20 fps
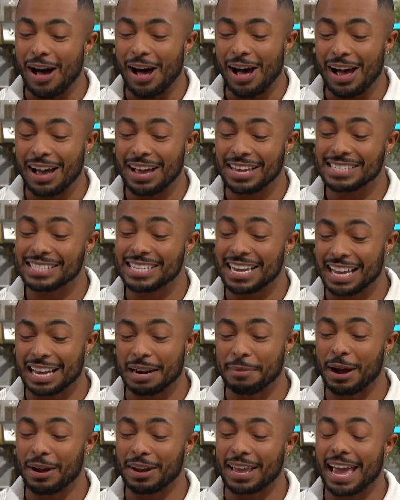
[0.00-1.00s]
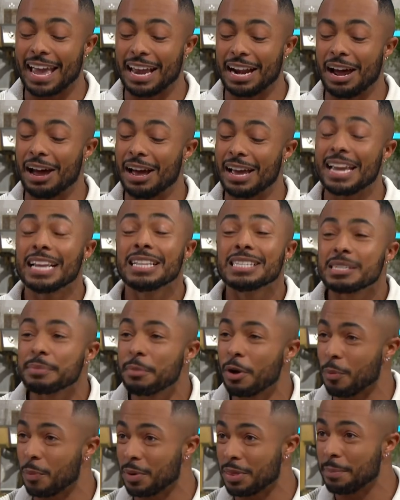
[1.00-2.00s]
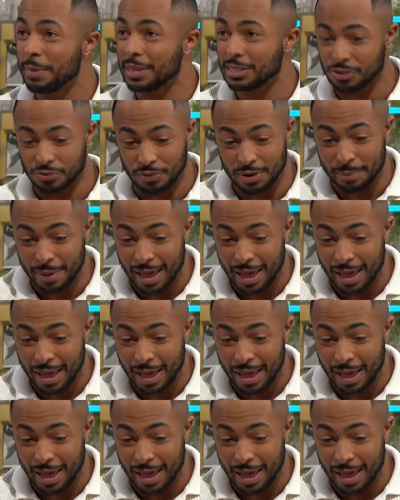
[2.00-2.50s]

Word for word: her singing about getting uh, intimate with a mystery